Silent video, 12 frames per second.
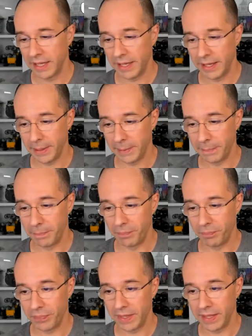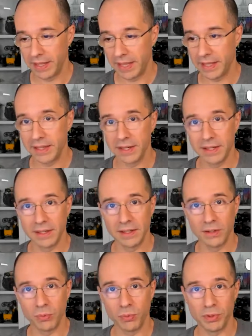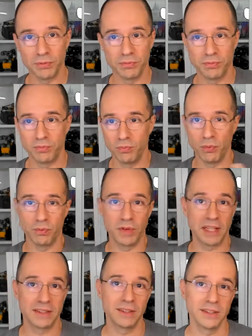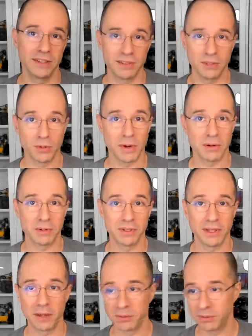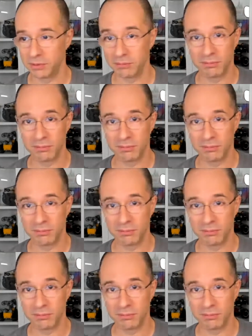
And then we've gotten, our